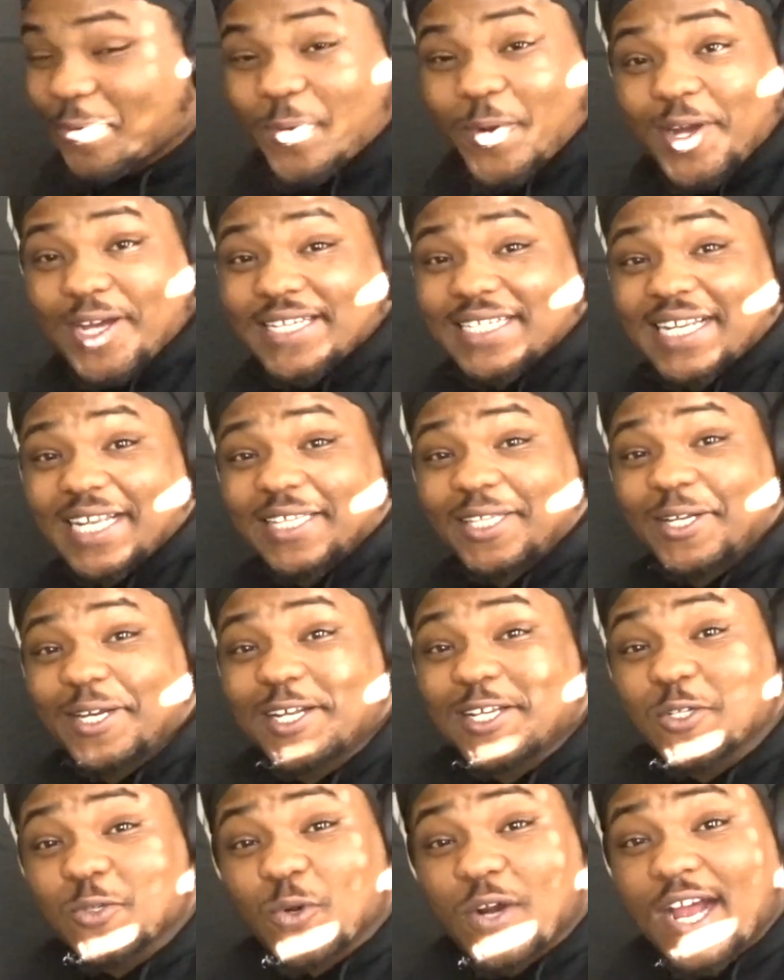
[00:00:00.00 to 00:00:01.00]
The ones out
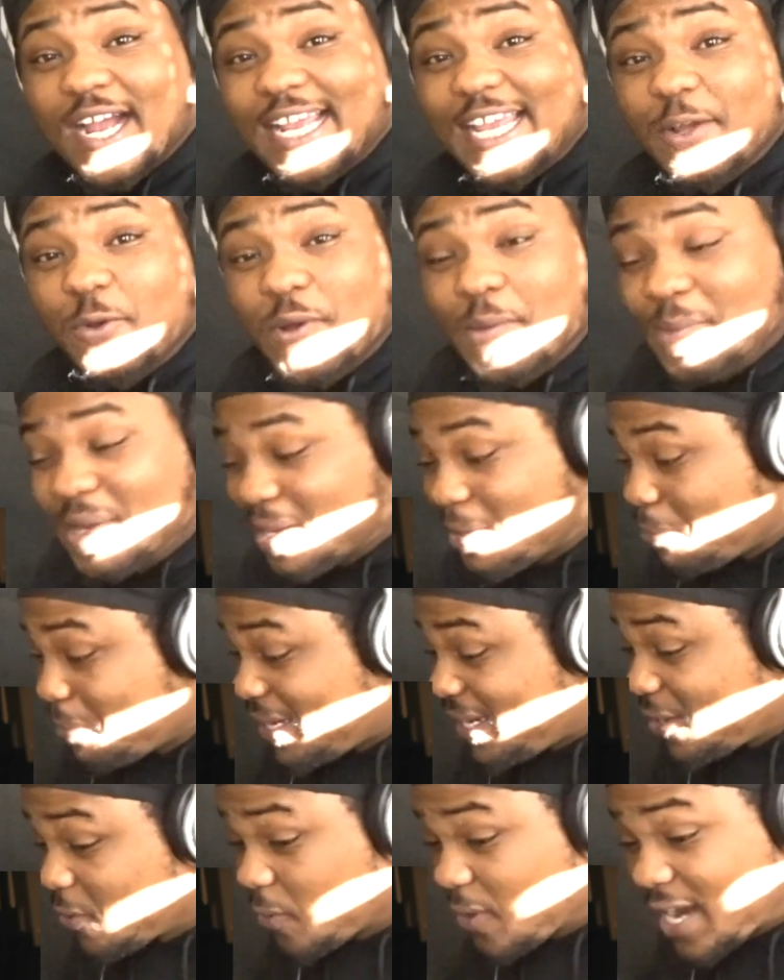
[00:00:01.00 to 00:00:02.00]
there that's rocking with me
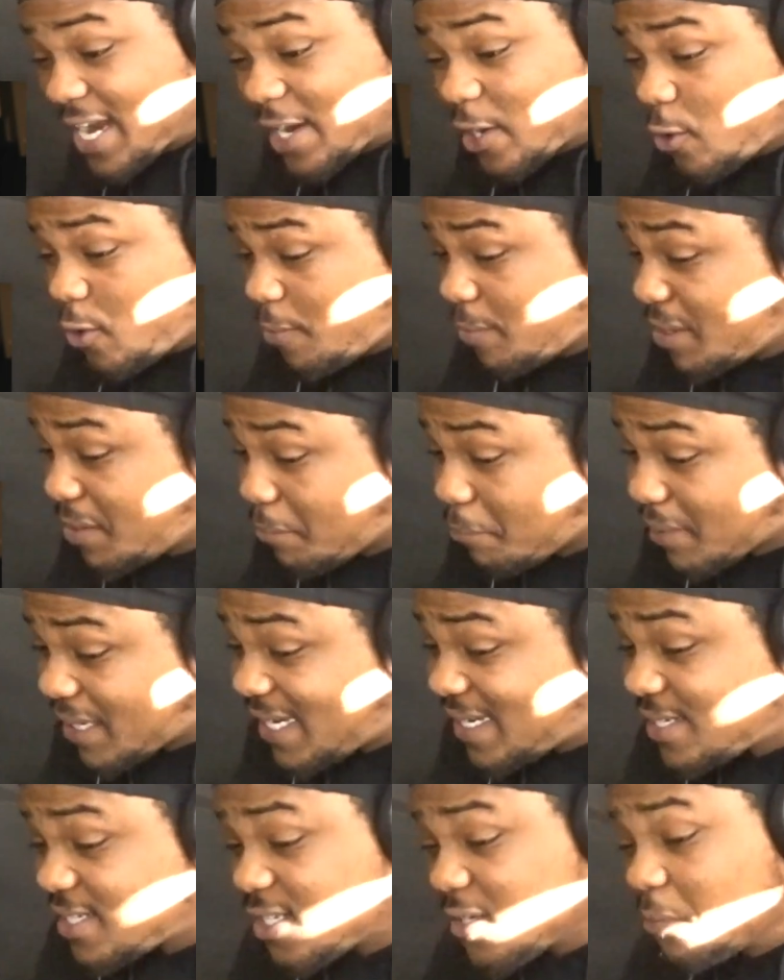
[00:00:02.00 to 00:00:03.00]
and been rocking with me,
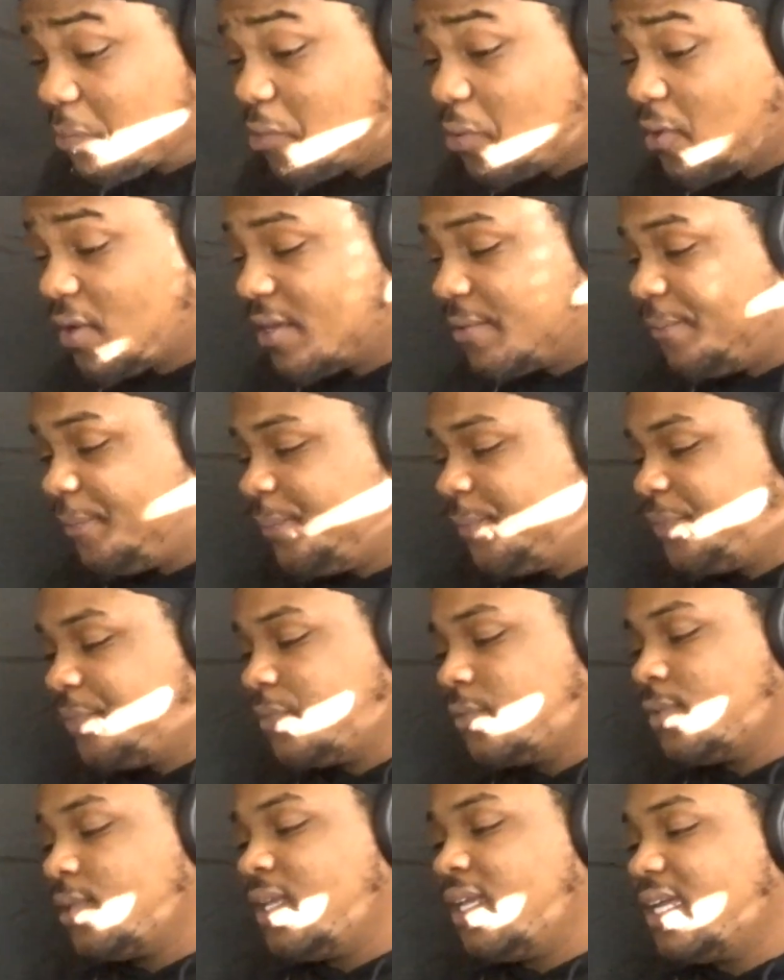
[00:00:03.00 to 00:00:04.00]
been supporting,
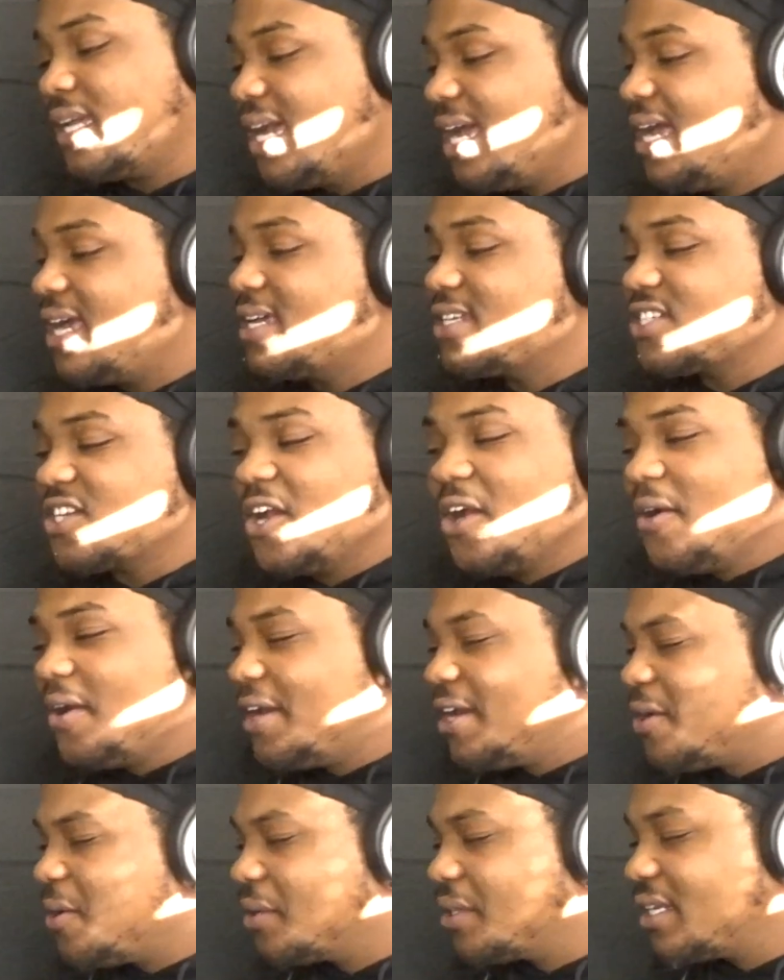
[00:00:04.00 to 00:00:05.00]
guys, y'all
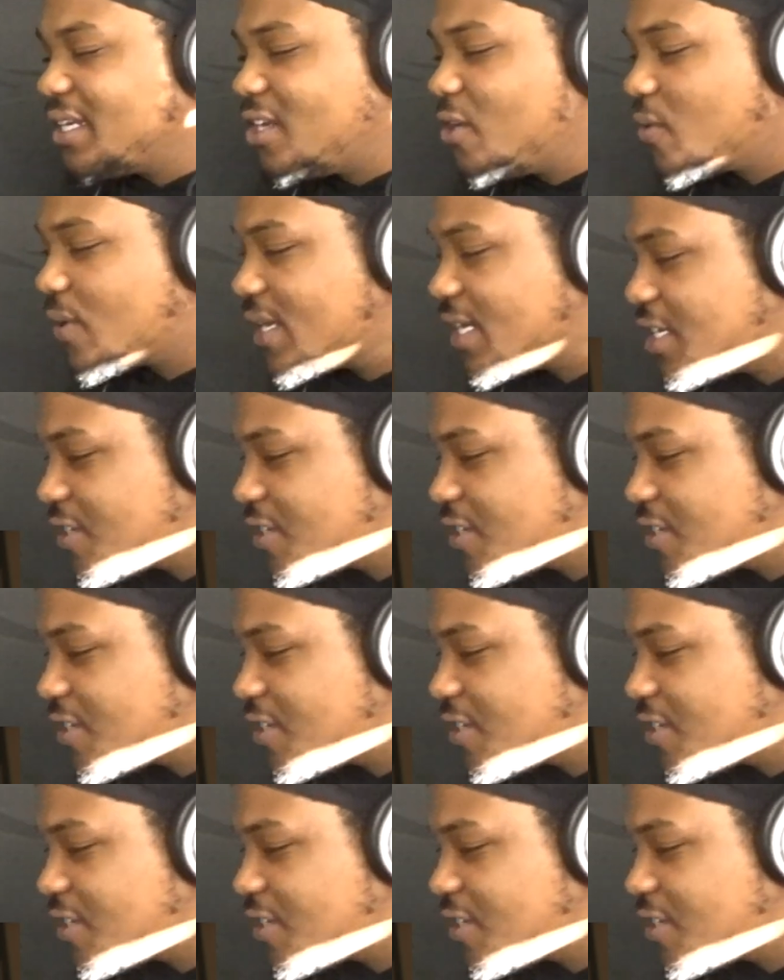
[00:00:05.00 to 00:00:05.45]
already know what to do.